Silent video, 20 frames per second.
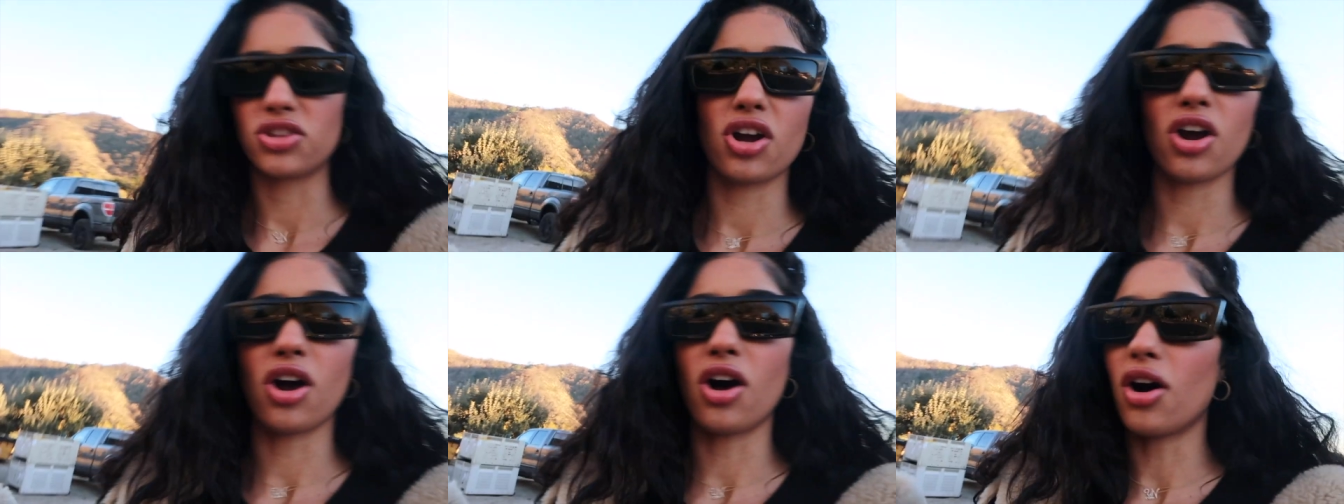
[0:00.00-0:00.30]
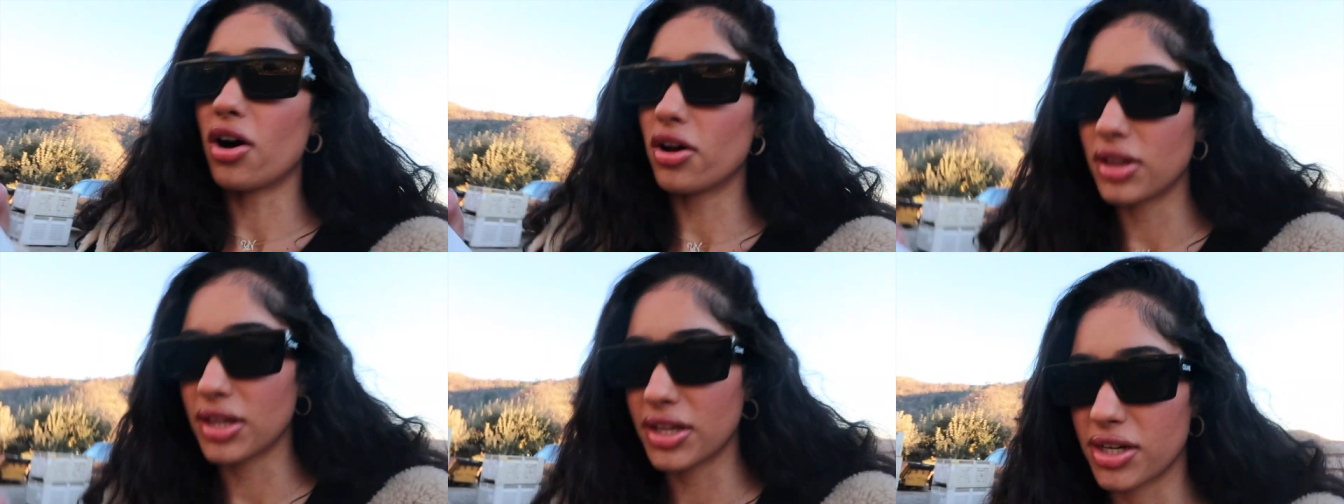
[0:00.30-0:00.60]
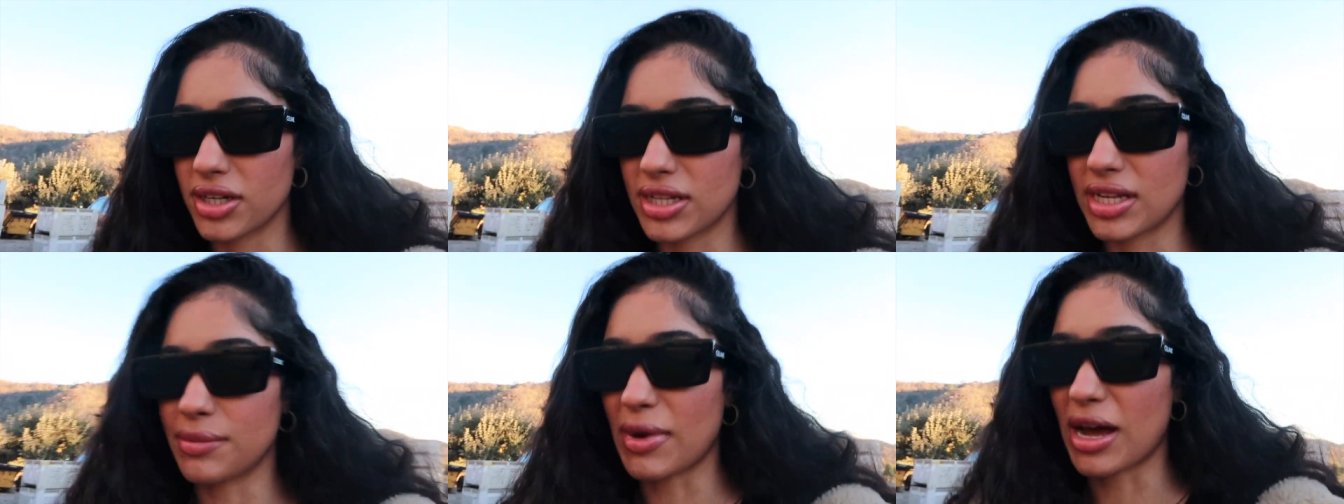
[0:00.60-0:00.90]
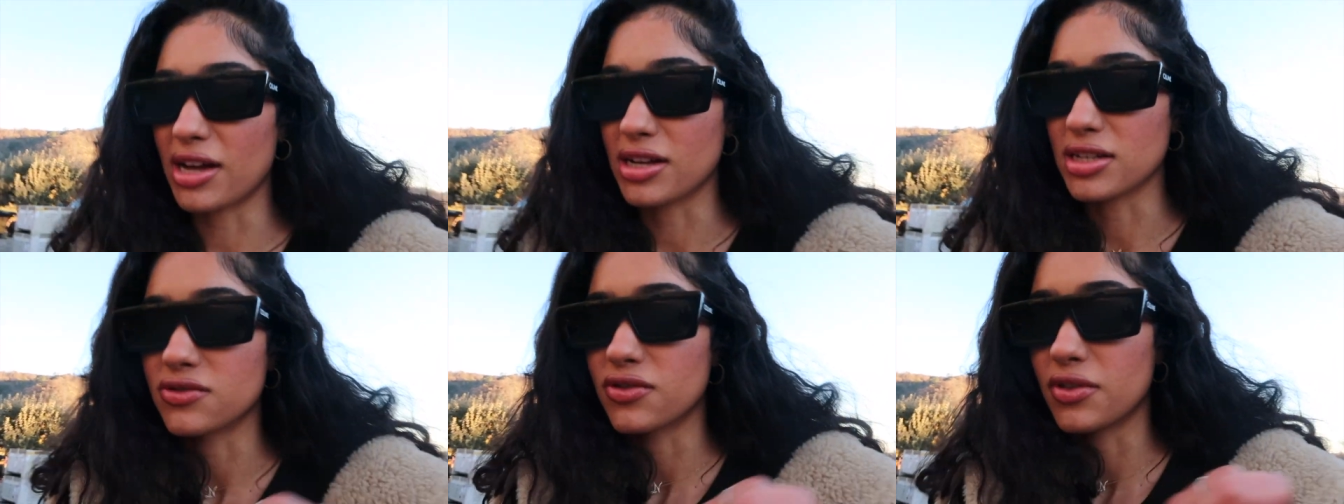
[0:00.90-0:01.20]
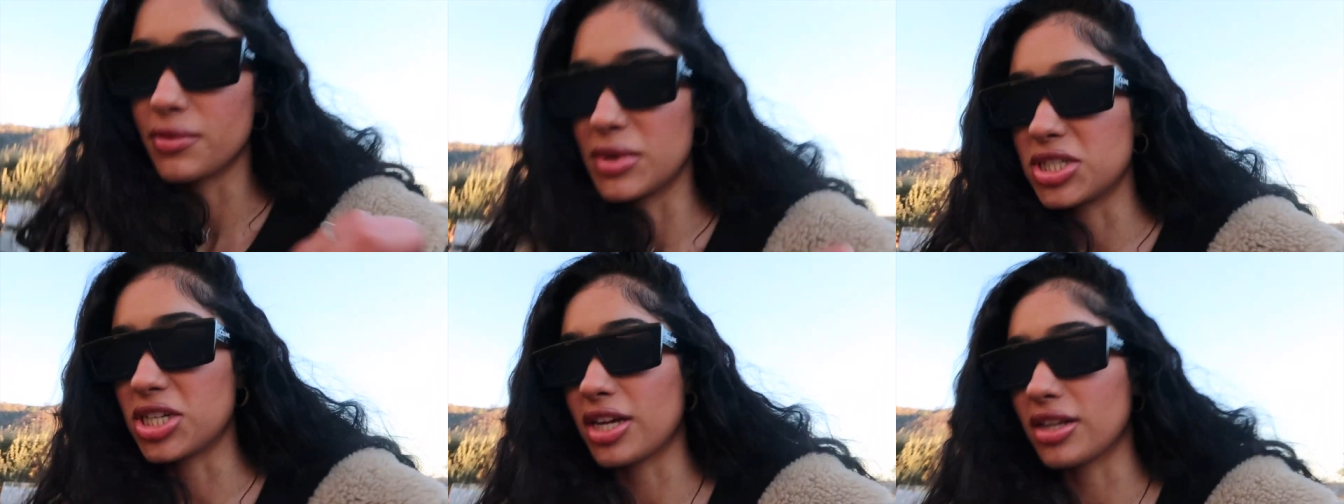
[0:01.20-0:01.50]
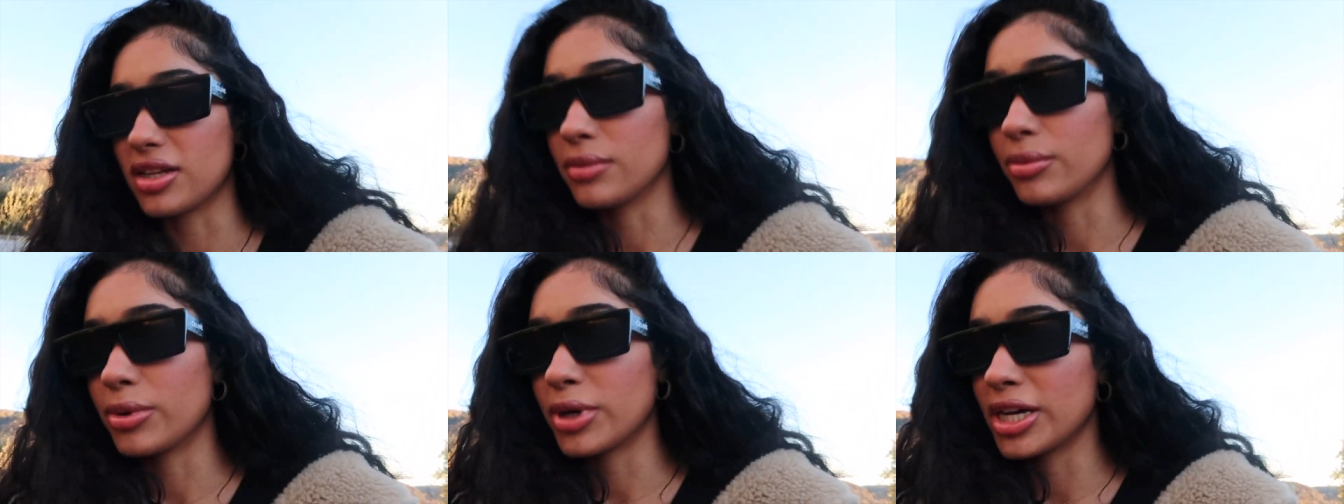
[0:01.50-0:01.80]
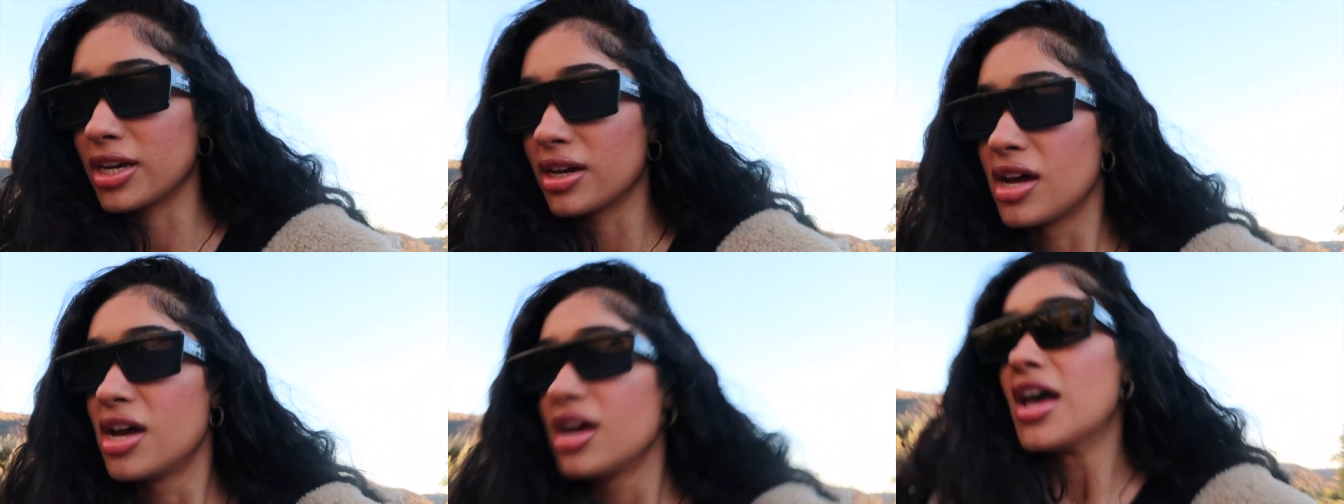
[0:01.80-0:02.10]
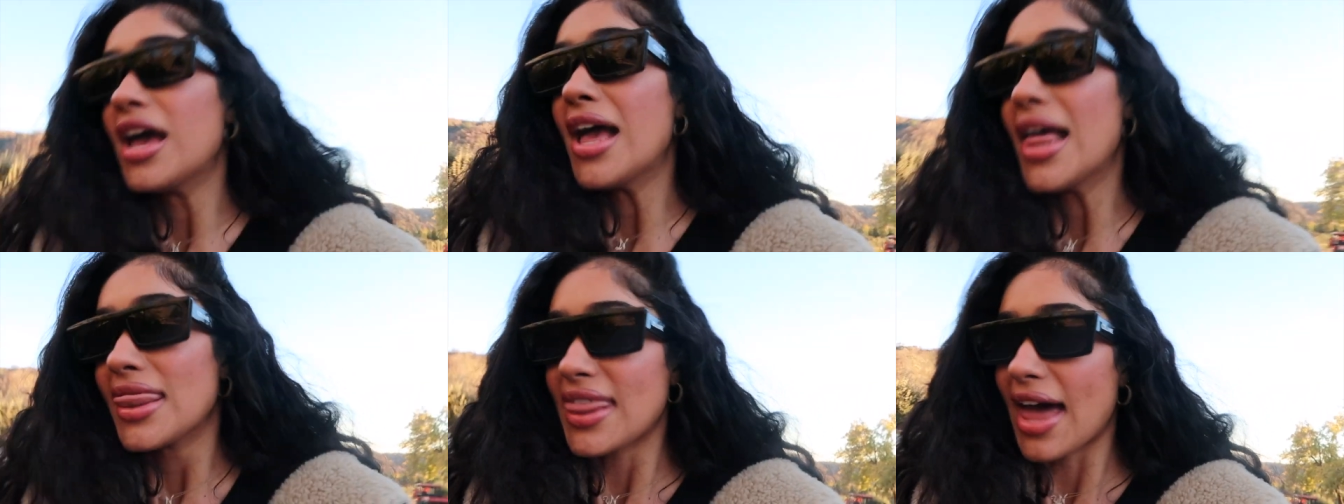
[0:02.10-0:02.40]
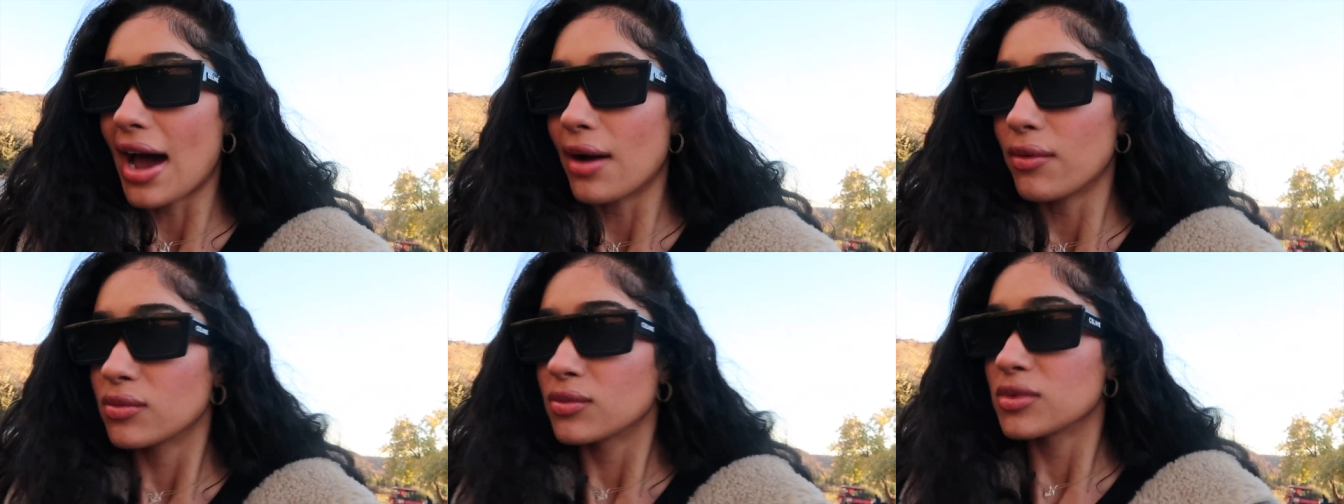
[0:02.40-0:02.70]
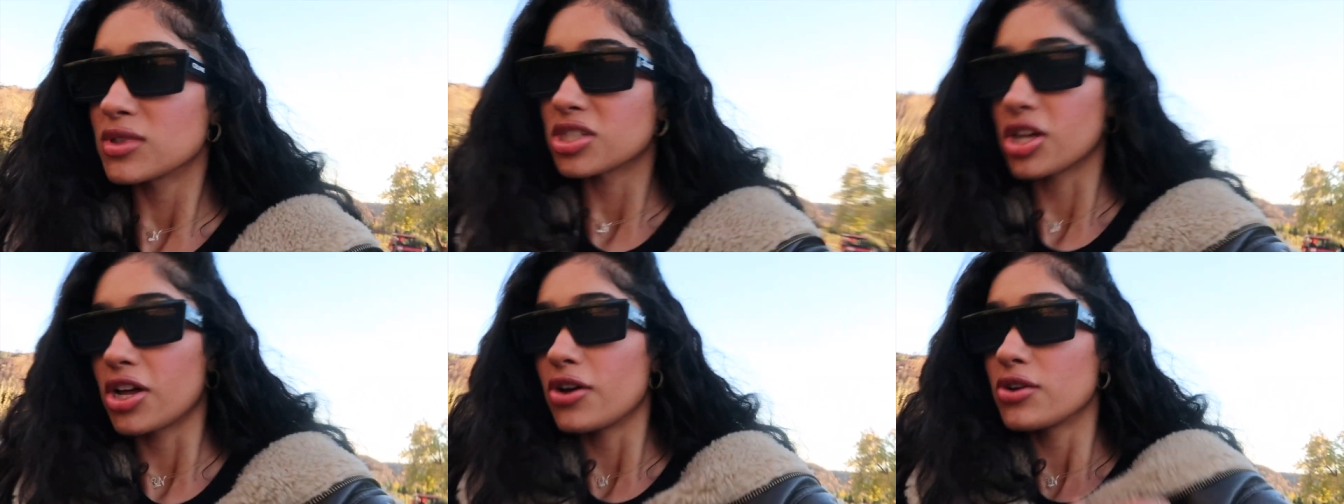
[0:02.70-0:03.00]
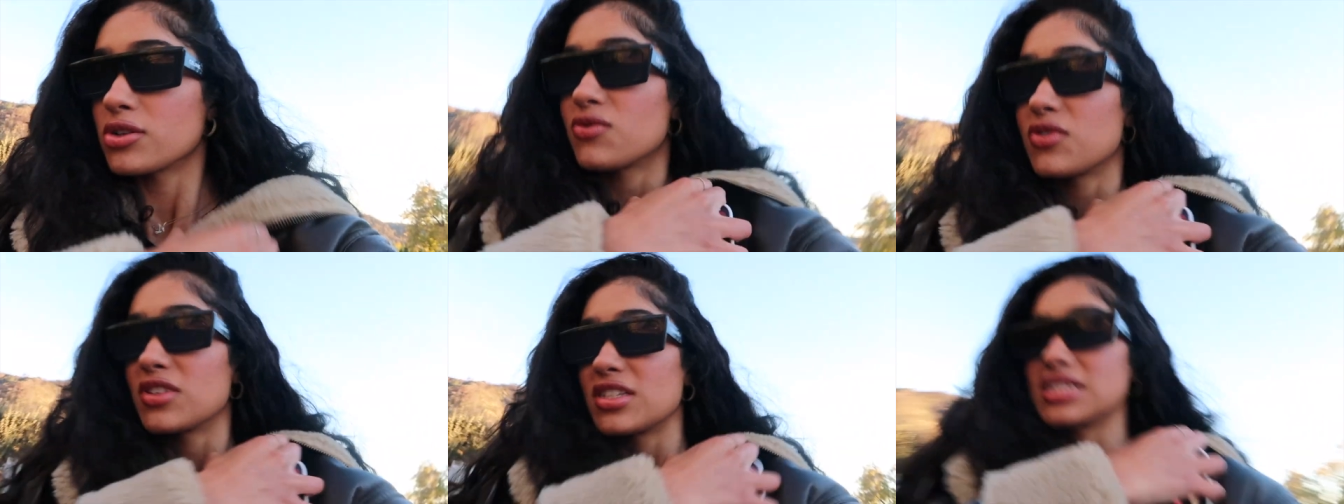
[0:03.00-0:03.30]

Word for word: They're all literally miles from each other, but that one was closed for